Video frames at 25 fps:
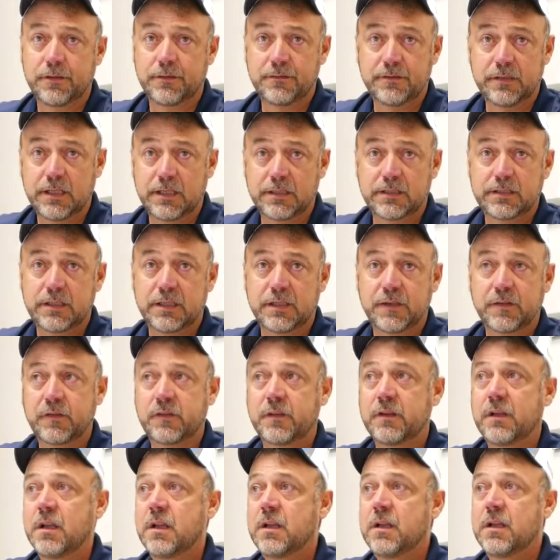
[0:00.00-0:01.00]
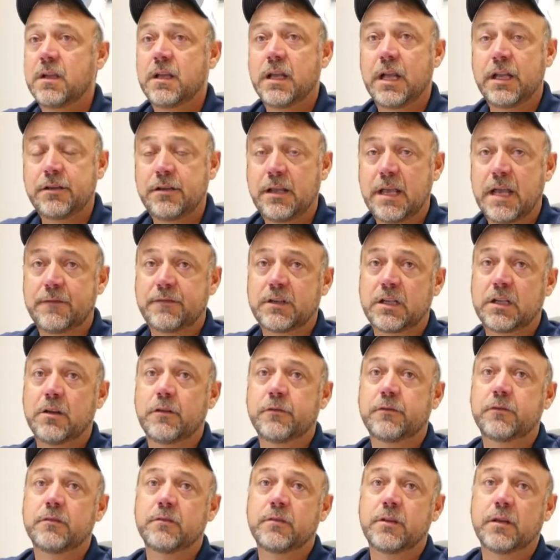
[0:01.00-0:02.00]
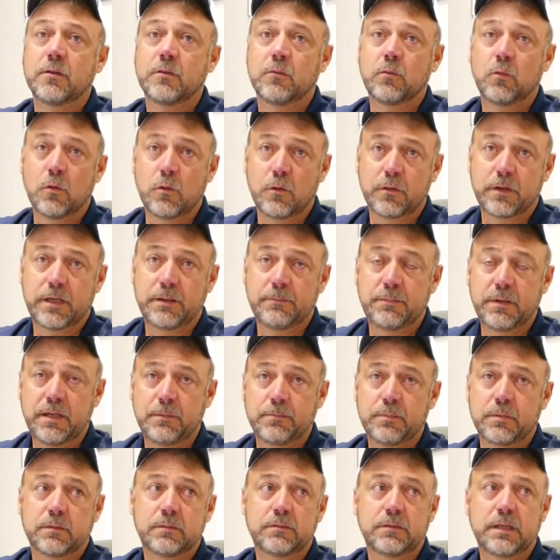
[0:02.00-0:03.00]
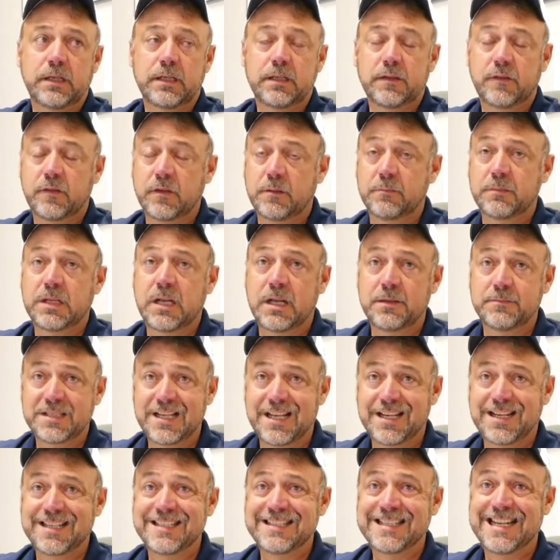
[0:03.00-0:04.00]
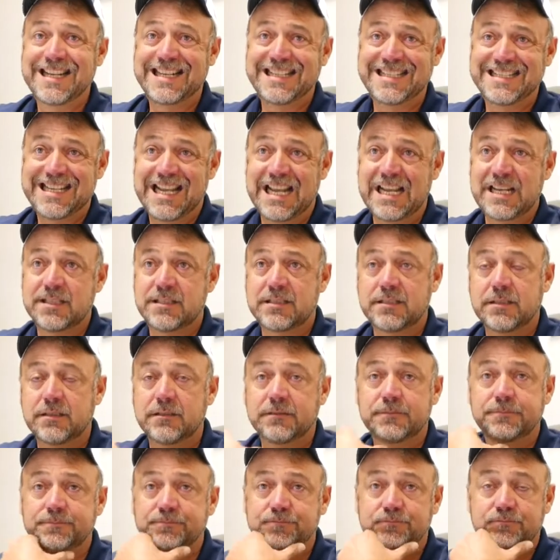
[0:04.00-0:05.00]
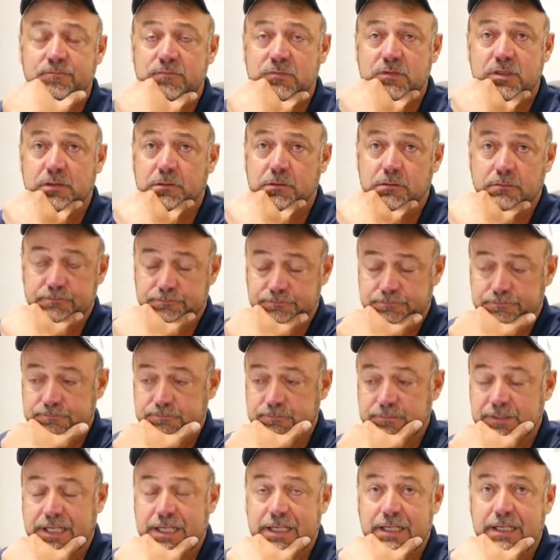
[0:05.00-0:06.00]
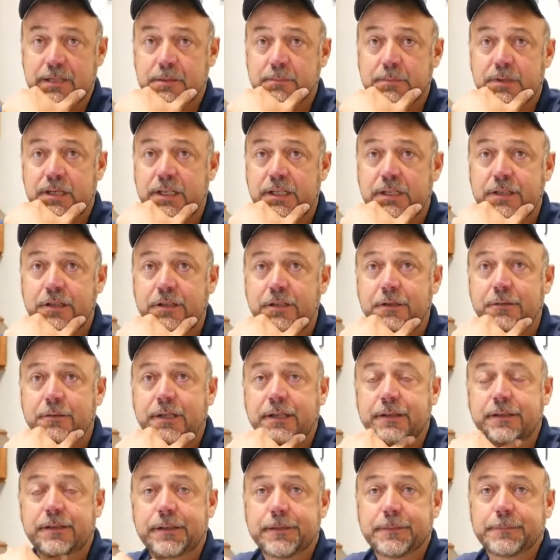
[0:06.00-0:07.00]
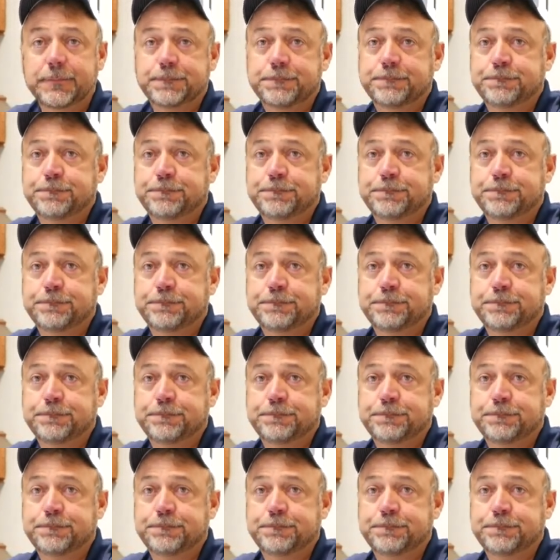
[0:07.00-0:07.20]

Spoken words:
you did this, and you have to go through their warranty people, and then sometimes that can take days to get anybody to do anything.